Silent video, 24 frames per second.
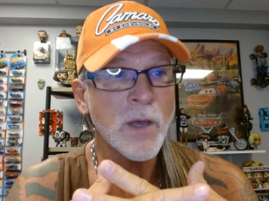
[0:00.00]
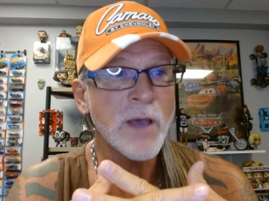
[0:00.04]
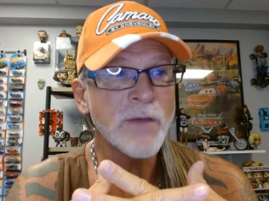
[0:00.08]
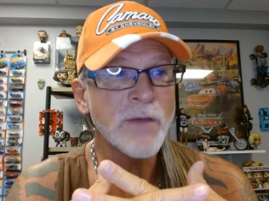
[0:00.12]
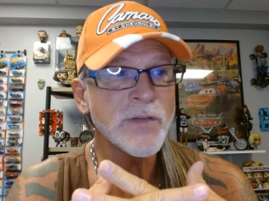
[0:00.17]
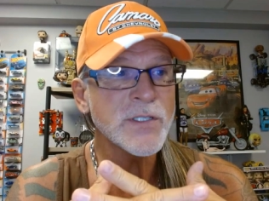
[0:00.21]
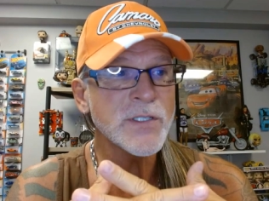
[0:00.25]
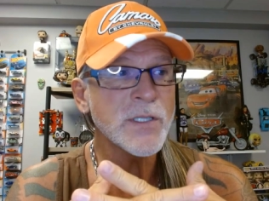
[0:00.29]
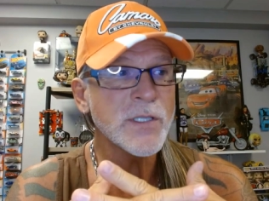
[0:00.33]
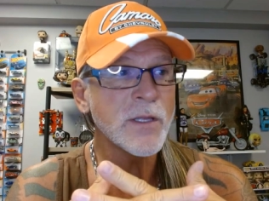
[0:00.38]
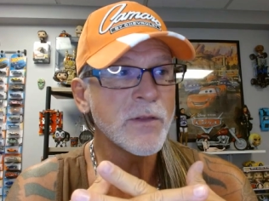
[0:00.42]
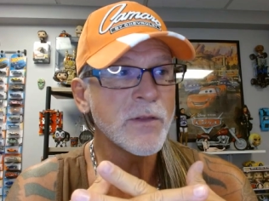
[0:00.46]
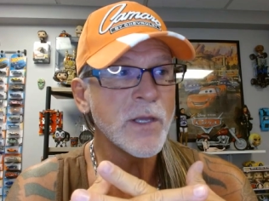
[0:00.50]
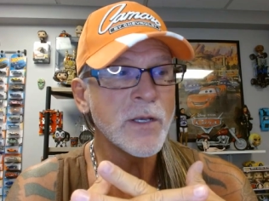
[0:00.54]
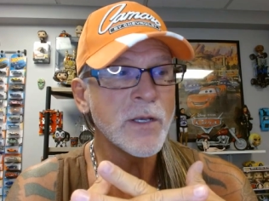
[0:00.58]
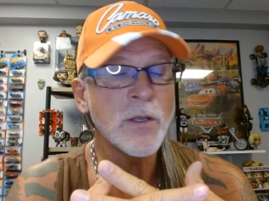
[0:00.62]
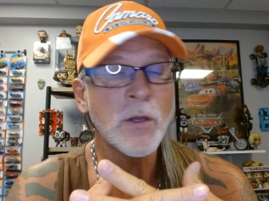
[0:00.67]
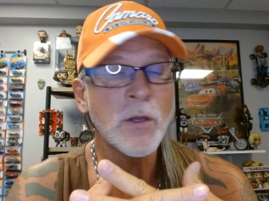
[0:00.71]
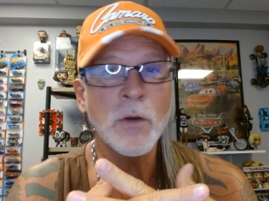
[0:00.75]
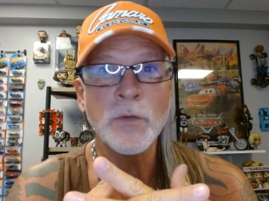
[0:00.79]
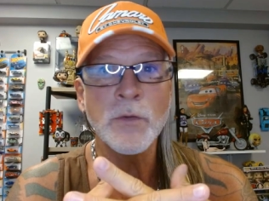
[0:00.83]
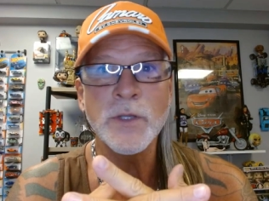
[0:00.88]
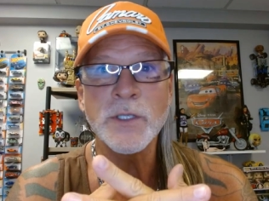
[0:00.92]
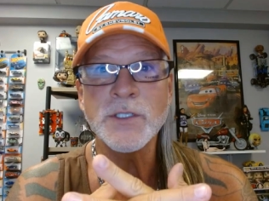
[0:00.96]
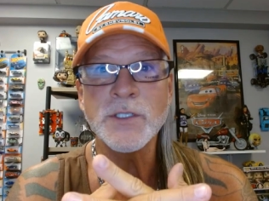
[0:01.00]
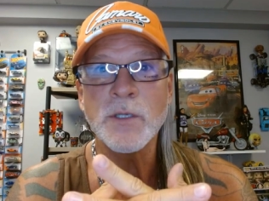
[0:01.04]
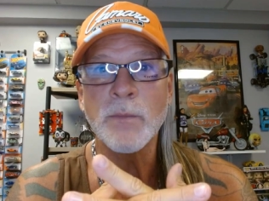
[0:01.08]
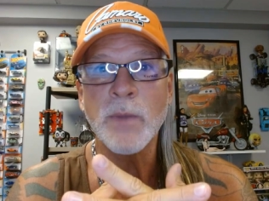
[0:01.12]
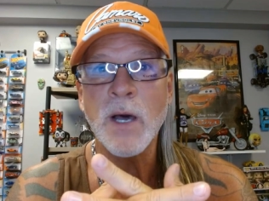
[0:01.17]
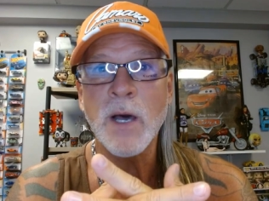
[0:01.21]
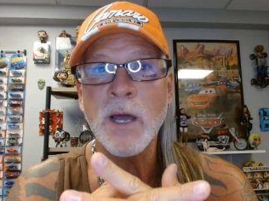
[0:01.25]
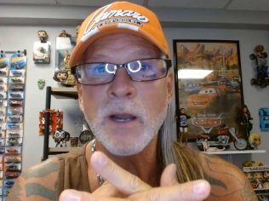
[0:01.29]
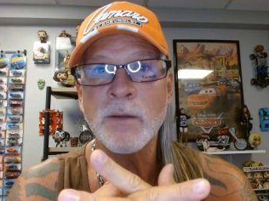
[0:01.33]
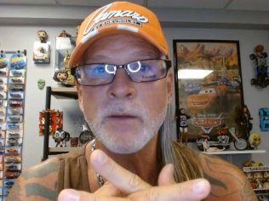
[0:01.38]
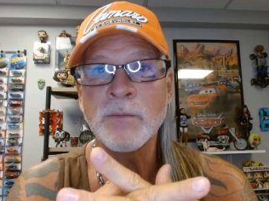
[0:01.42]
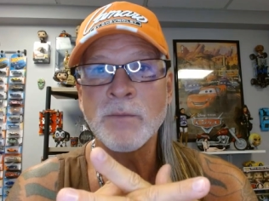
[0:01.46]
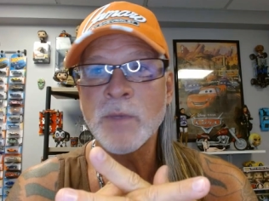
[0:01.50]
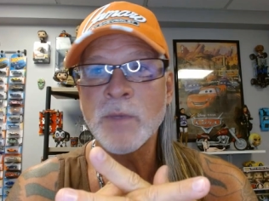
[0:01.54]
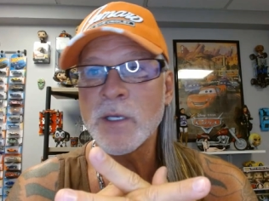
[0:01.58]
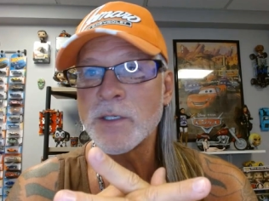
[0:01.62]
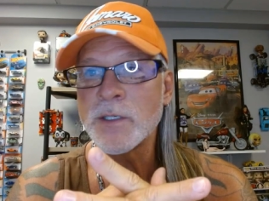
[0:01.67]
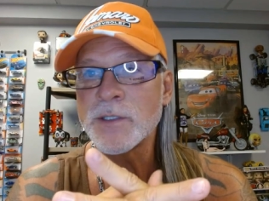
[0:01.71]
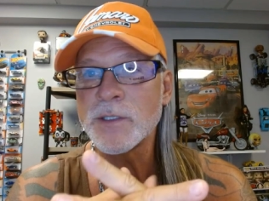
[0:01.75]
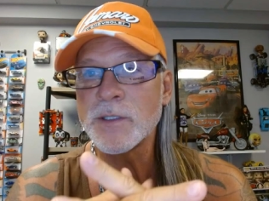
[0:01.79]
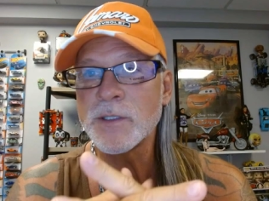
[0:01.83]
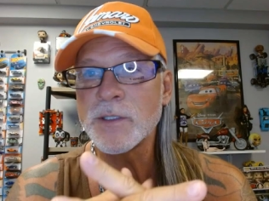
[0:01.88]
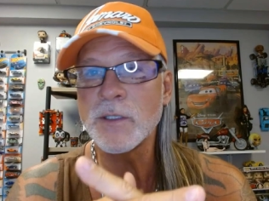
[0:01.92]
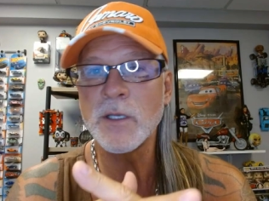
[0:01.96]
obviously they know that you bought them
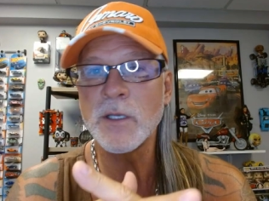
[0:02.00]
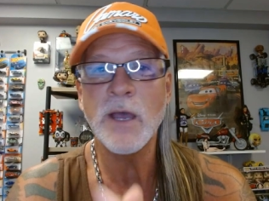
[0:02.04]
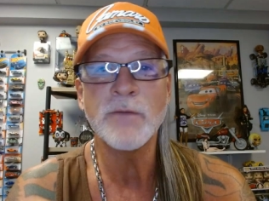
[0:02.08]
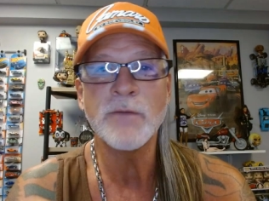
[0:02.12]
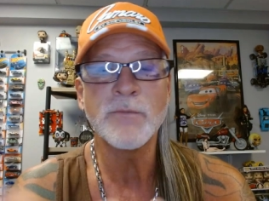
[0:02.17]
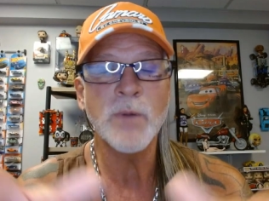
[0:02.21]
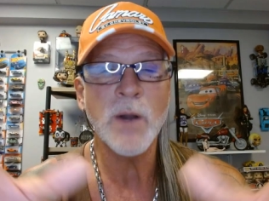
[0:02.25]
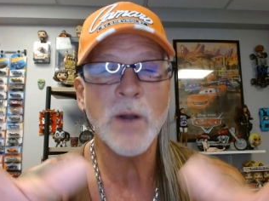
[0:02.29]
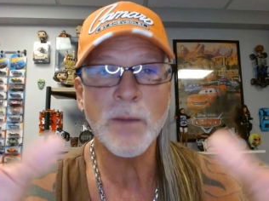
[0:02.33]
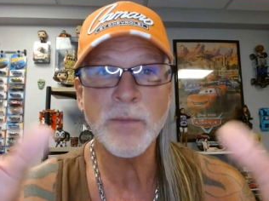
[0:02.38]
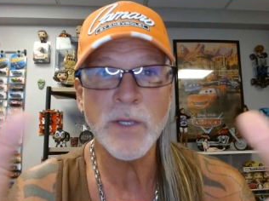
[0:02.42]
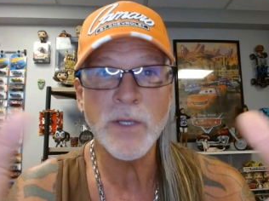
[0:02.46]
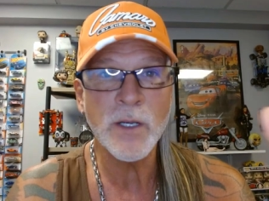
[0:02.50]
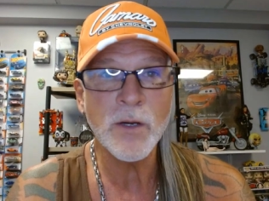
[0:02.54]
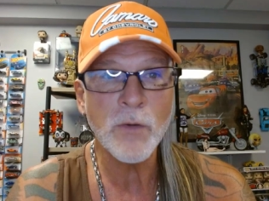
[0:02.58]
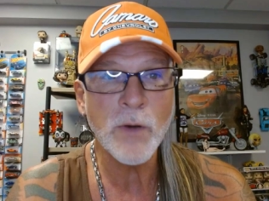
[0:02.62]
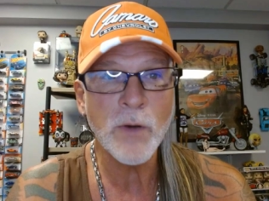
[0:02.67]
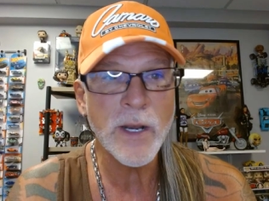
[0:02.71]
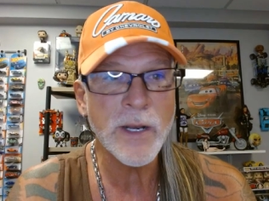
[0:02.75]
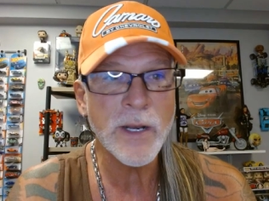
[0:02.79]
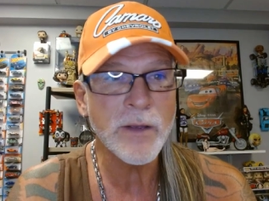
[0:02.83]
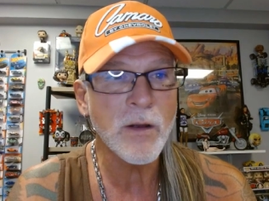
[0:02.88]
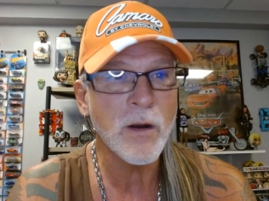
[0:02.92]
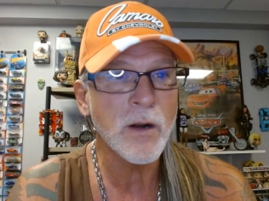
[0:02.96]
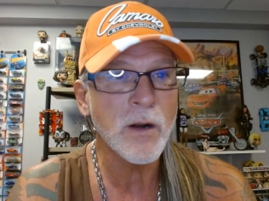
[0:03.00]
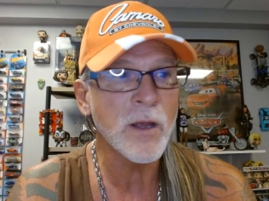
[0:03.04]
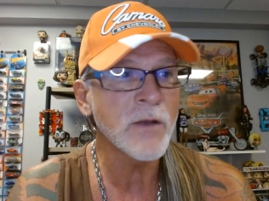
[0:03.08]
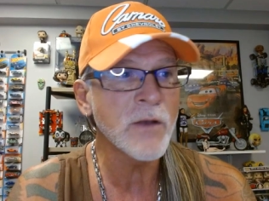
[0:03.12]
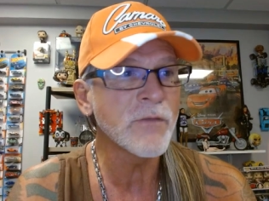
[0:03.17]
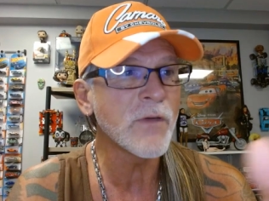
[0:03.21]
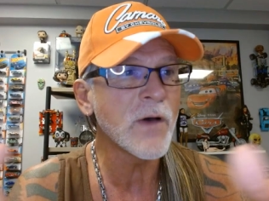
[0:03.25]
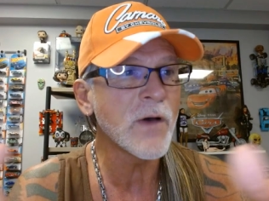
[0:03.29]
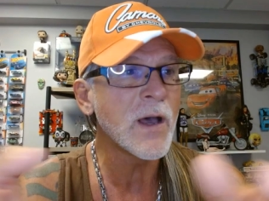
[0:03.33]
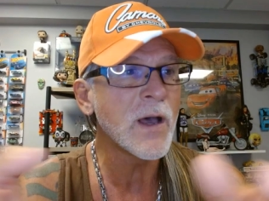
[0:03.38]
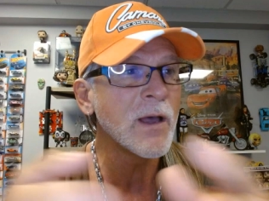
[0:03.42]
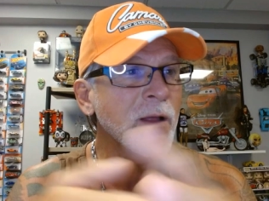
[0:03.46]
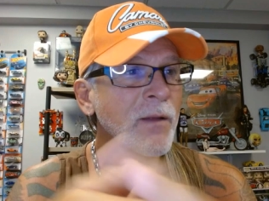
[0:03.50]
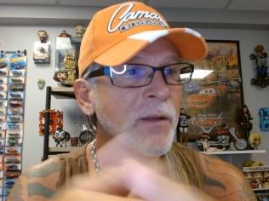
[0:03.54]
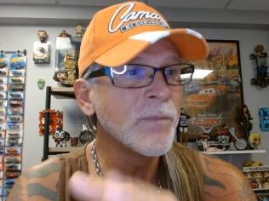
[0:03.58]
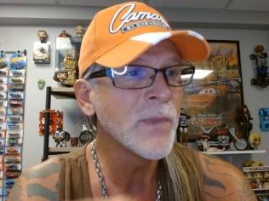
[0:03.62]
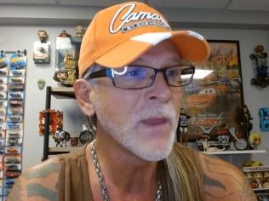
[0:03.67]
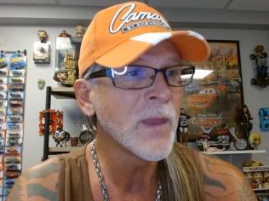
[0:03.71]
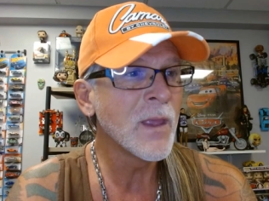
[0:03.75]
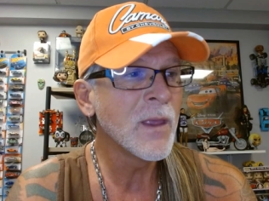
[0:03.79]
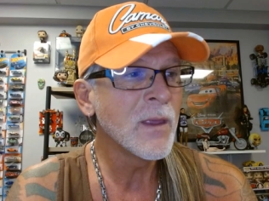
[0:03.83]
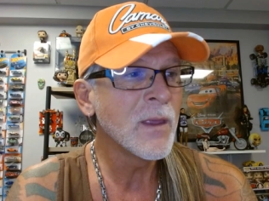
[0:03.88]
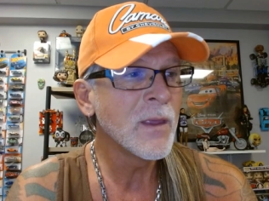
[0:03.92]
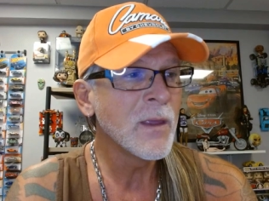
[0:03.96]
because you have probably a credit card on file
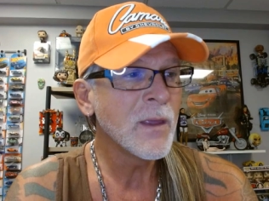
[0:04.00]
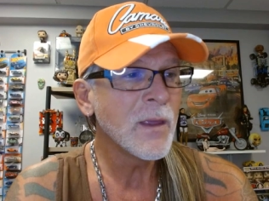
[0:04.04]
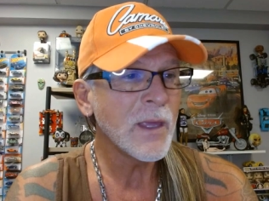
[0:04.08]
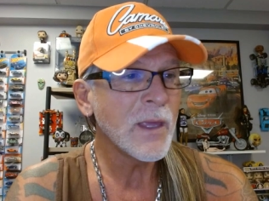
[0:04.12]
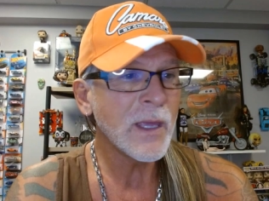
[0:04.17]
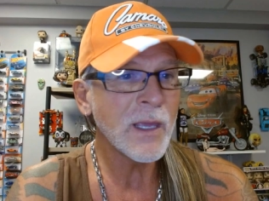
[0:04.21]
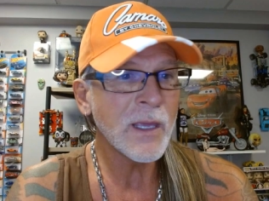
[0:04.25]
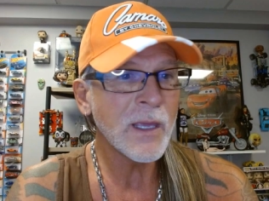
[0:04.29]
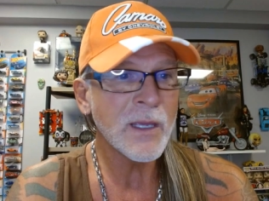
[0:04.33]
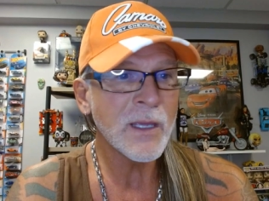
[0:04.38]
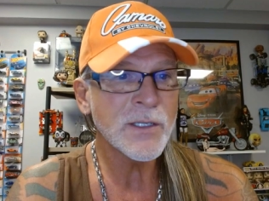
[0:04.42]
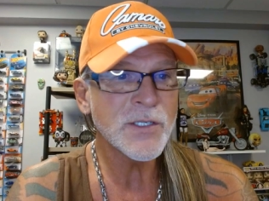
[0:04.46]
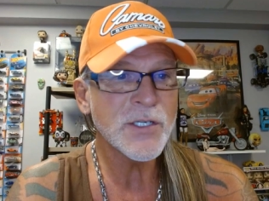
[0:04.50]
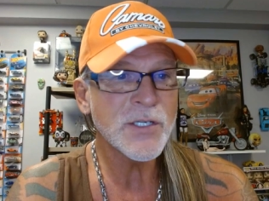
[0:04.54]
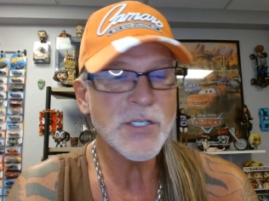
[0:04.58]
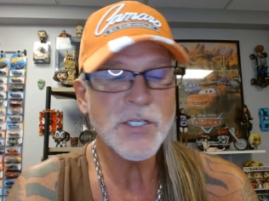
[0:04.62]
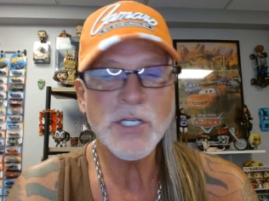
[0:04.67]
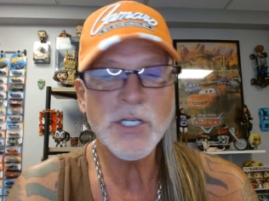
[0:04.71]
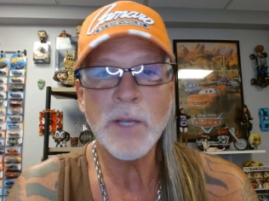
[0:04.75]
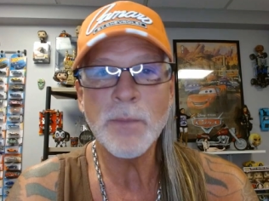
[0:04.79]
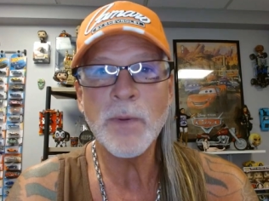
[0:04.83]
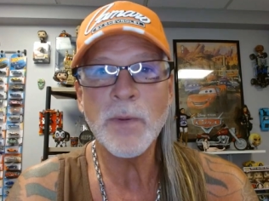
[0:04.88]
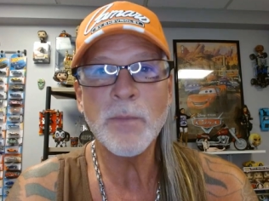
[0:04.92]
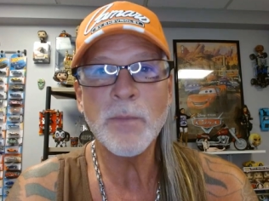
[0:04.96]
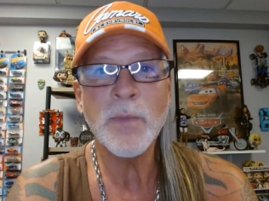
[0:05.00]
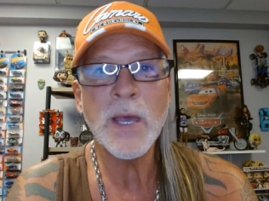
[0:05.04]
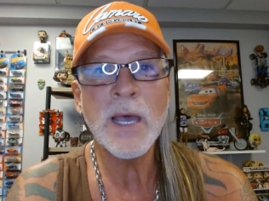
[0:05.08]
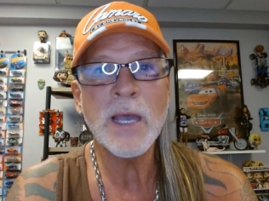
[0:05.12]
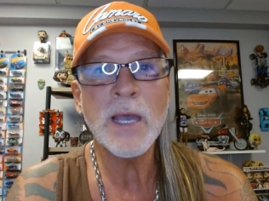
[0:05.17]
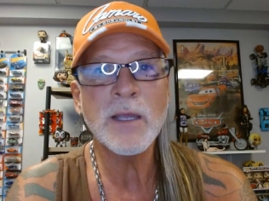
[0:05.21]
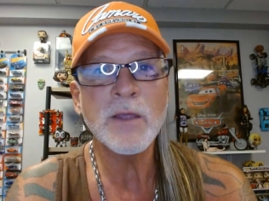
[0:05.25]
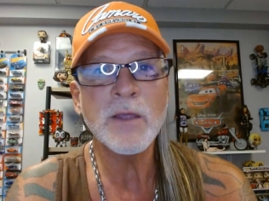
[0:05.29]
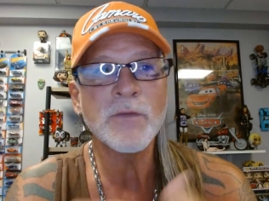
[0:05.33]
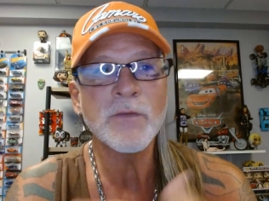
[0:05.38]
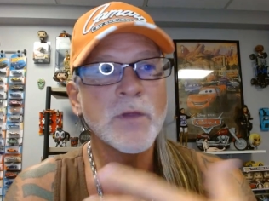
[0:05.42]
and just ship it back.